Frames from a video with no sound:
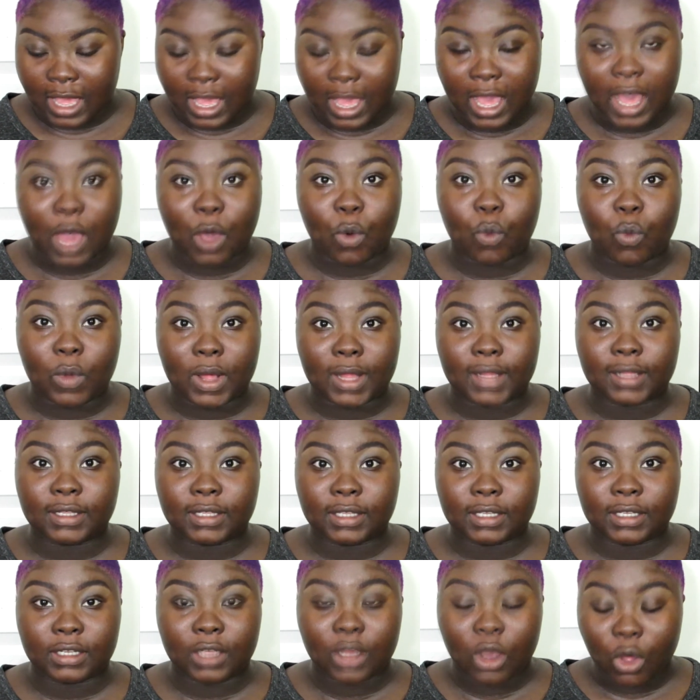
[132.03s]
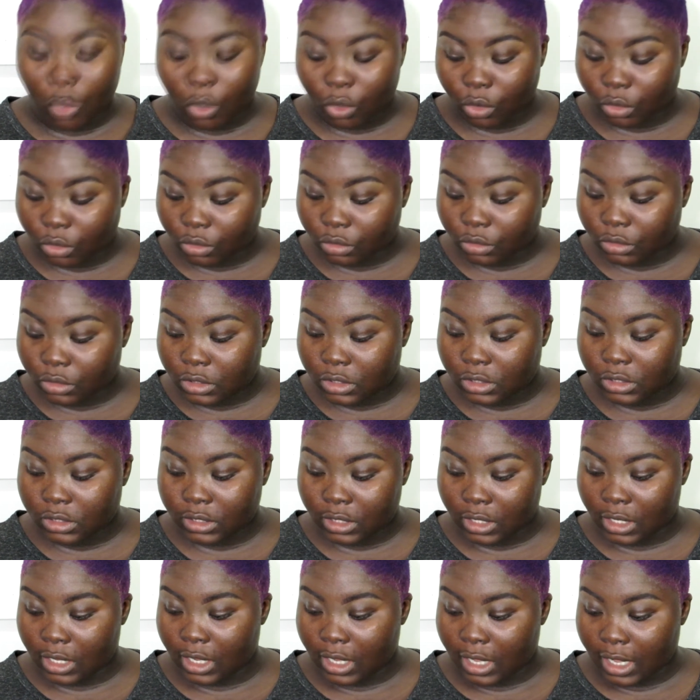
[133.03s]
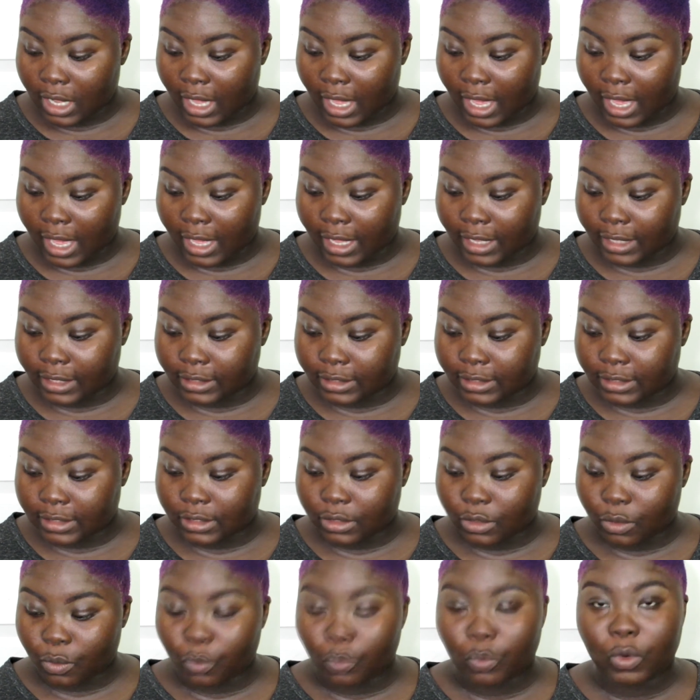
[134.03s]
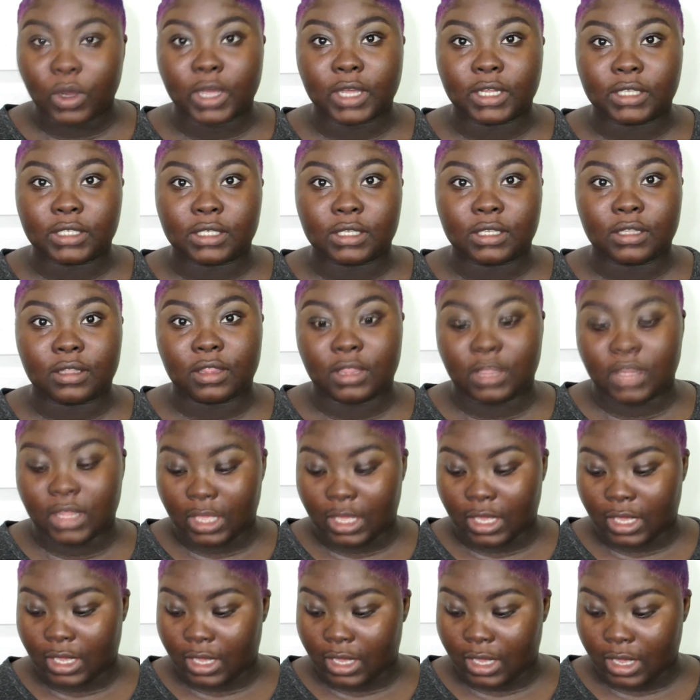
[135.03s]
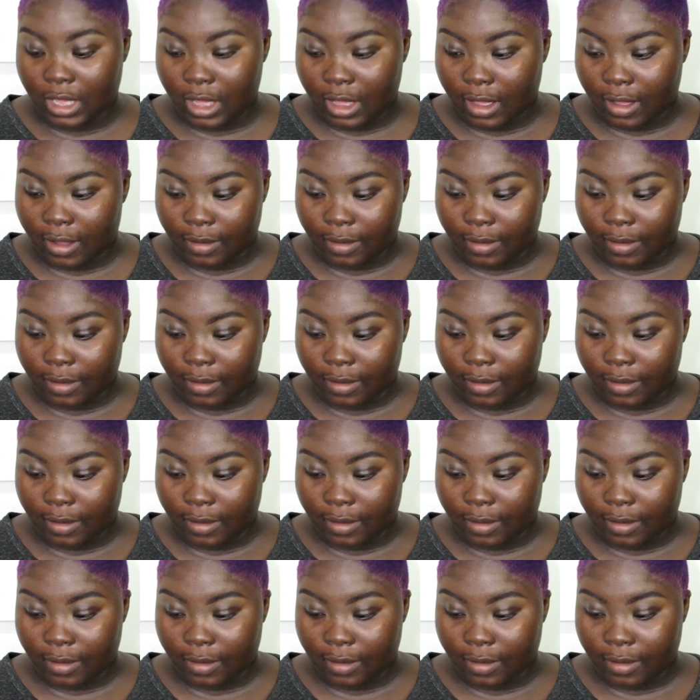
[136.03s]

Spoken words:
how well it holds and what the